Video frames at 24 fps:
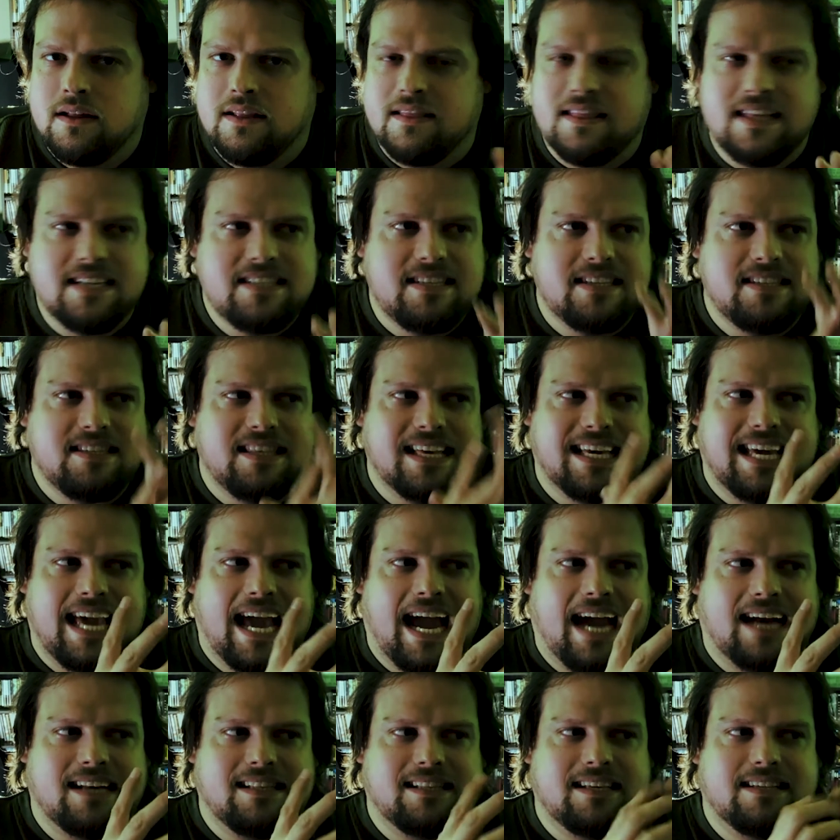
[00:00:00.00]
This is the
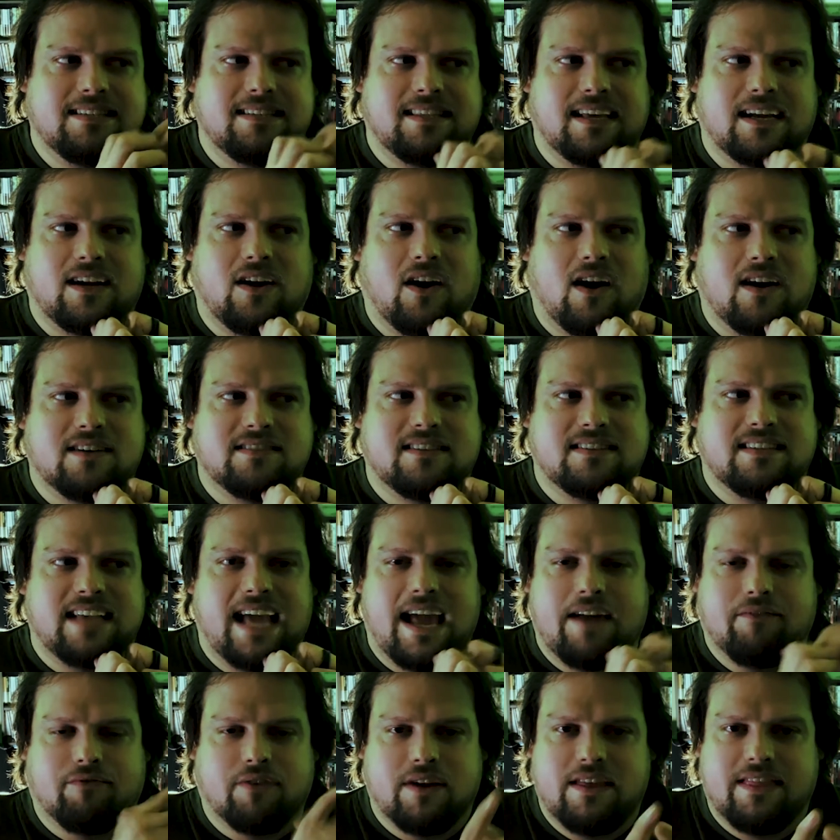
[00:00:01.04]
catalyst that causes
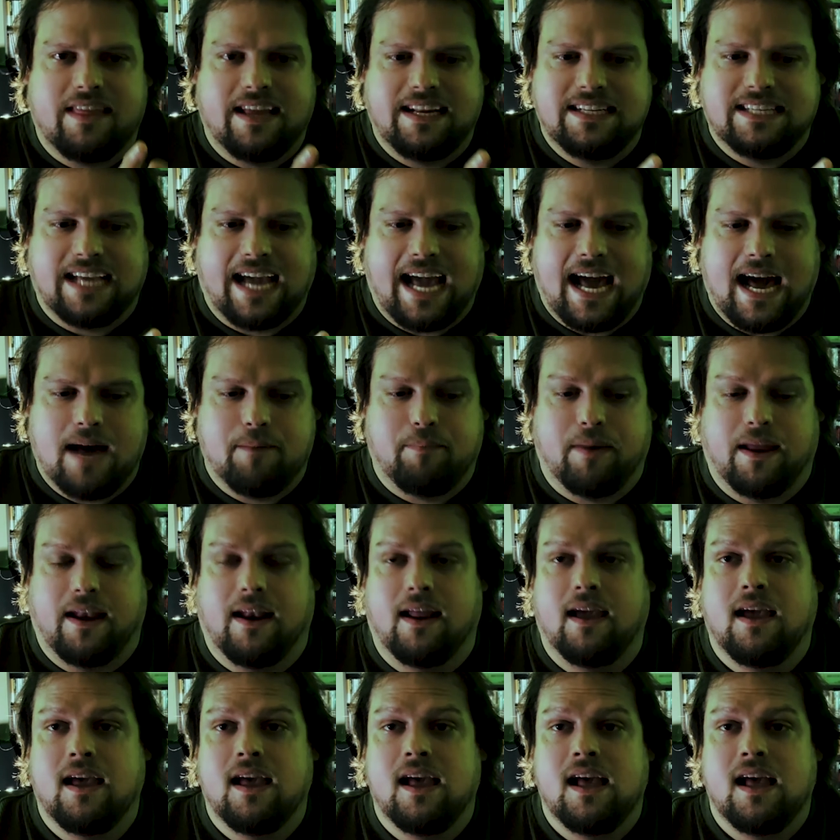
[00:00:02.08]
everything to happen.